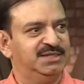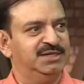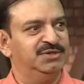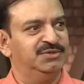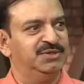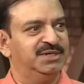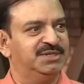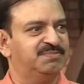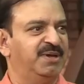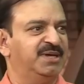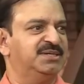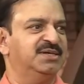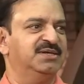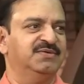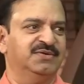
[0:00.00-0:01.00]
into it,
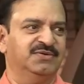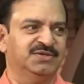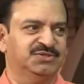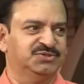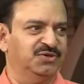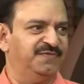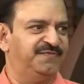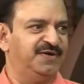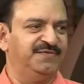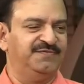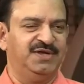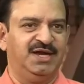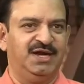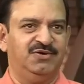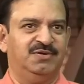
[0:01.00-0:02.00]
especially um, so far
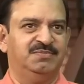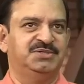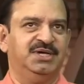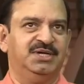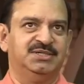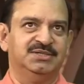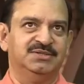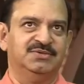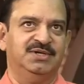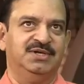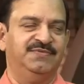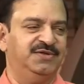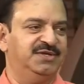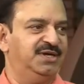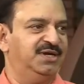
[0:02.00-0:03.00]
we had objections only
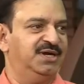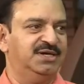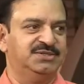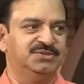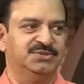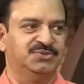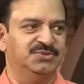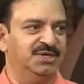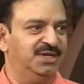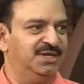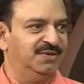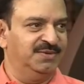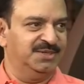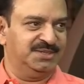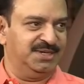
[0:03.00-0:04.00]
with regards to Surya
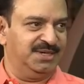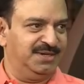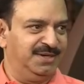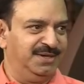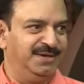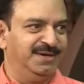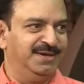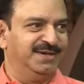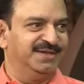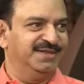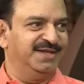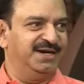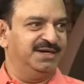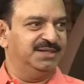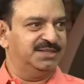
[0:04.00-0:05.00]
Namaskar.
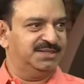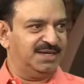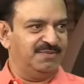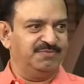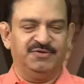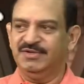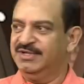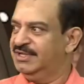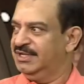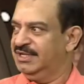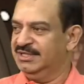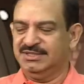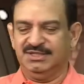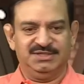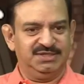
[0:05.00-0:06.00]
That is, some of the
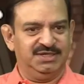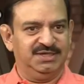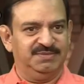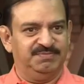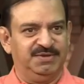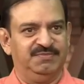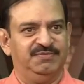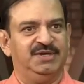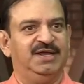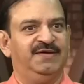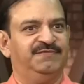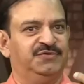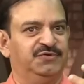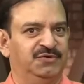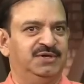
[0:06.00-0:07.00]
religious people
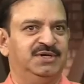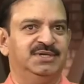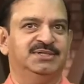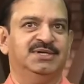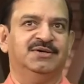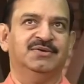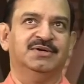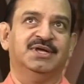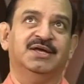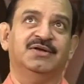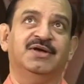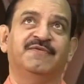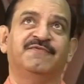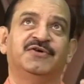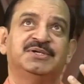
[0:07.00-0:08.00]
have told us that, okay,
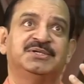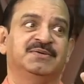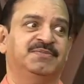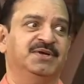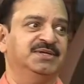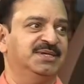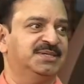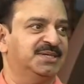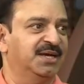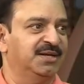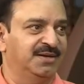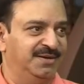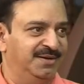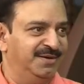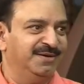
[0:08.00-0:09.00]
you are worshipping the
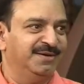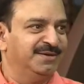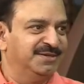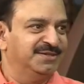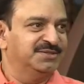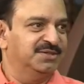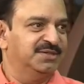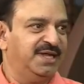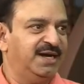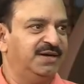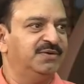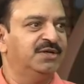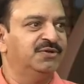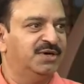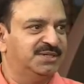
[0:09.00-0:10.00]
sun so that
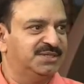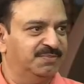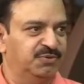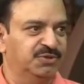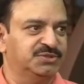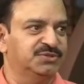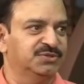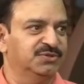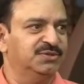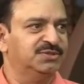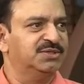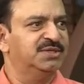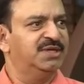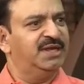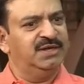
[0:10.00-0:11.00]
we are not supposed to do.
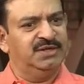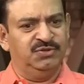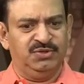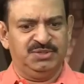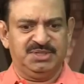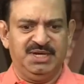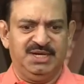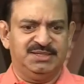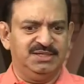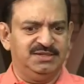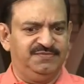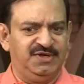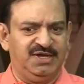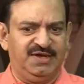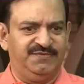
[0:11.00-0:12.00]
So then in those cases,
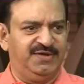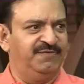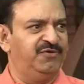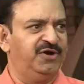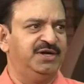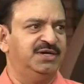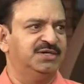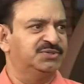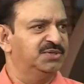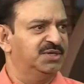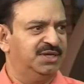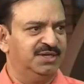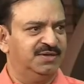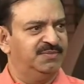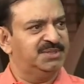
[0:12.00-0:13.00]
we have avoided
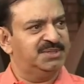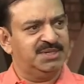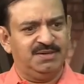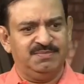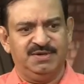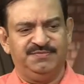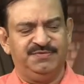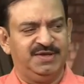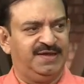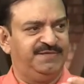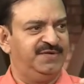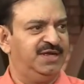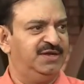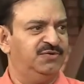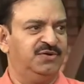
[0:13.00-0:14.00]
Surya Namaskar, but we have
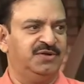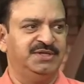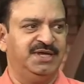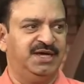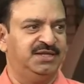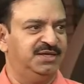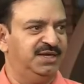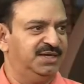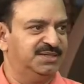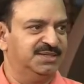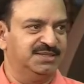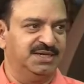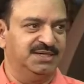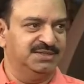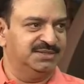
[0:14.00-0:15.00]
done all the other exercises.